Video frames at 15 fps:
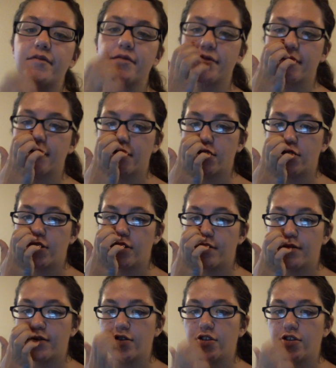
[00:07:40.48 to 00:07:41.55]
And she's
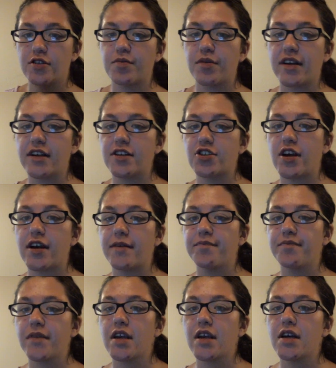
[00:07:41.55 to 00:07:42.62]
playing shy.
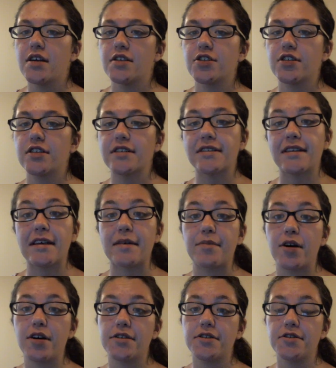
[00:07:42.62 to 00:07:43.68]
She's a
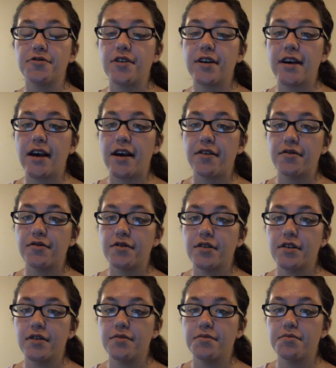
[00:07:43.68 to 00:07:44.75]
boxer greyhound
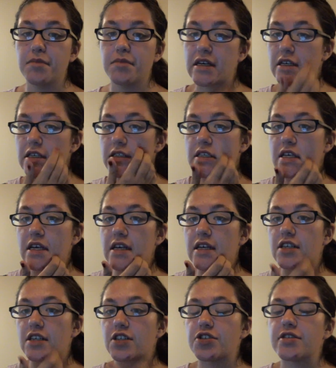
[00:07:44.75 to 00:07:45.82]
mix,
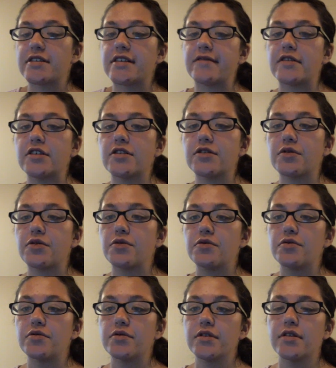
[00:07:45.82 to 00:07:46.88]
and she's 7 years
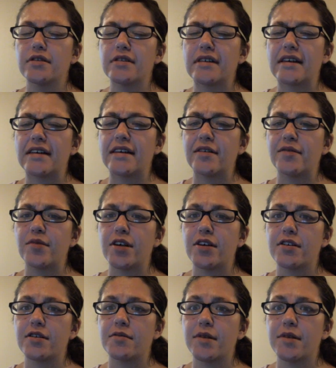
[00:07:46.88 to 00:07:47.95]
old. Yeah, now I'm
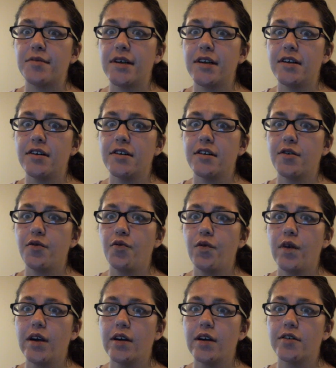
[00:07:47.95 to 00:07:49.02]
talking about my dog.
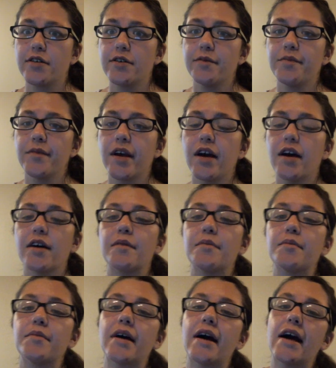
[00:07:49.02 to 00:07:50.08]
Weird.
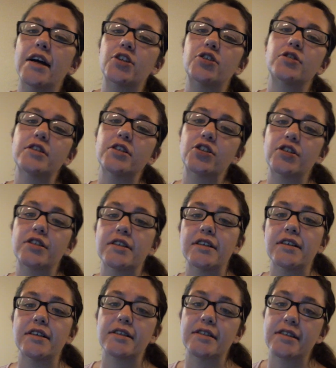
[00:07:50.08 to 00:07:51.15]
But actually she
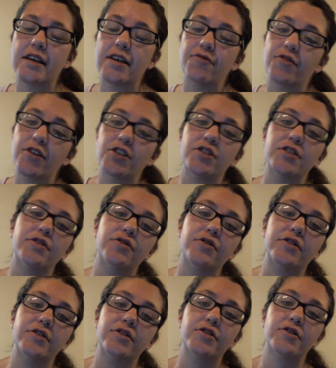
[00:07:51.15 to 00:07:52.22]
is a registered
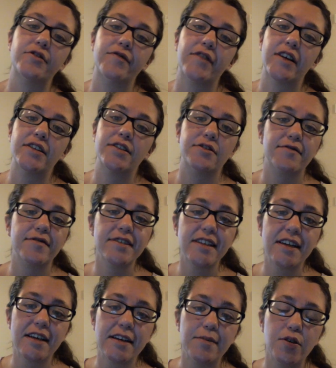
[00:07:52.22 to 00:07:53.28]
and certified service
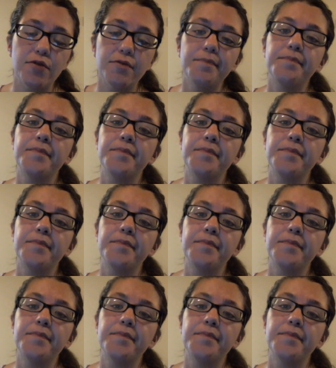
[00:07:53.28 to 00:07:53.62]
animal.